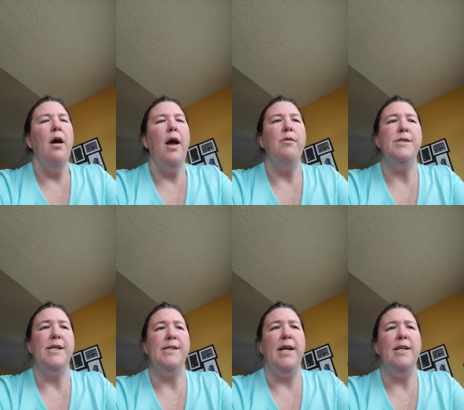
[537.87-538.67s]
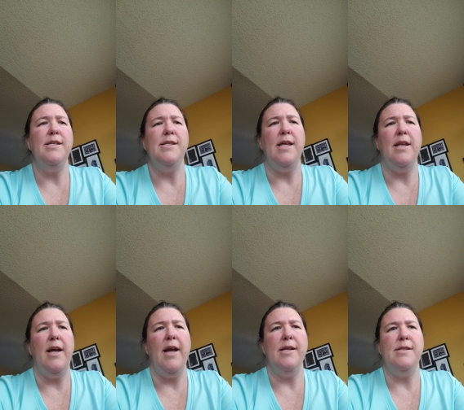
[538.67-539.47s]
I was excited to see that I
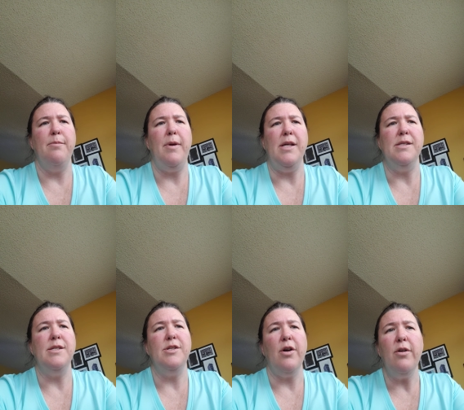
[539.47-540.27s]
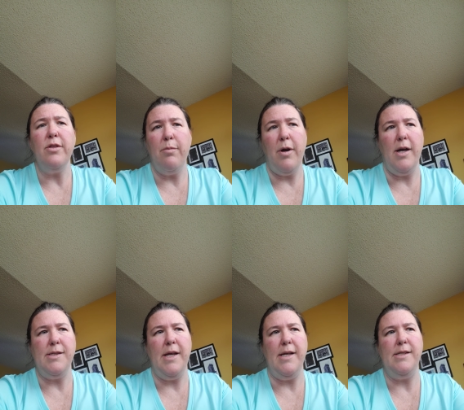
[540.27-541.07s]
had some beans start the
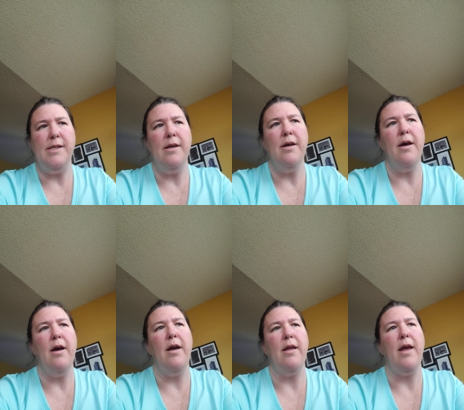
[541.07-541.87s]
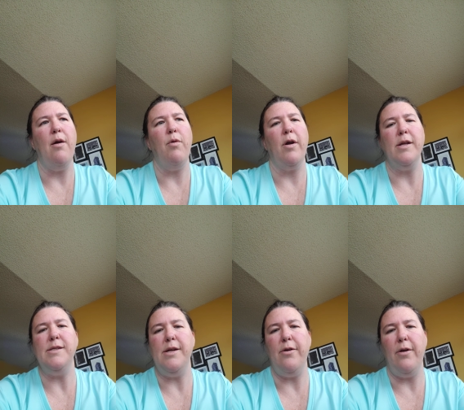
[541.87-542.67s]
process, uh, yet were
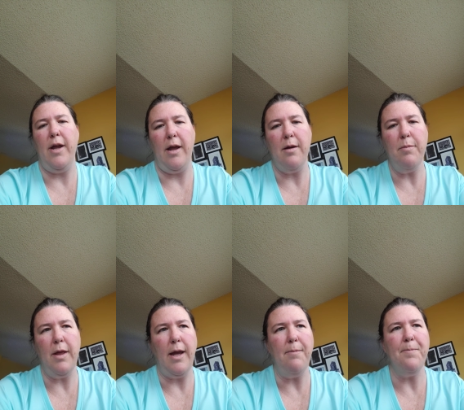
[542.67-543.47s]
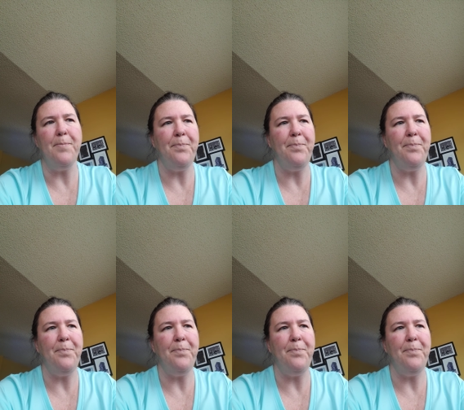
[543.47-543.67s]
considered incomplete.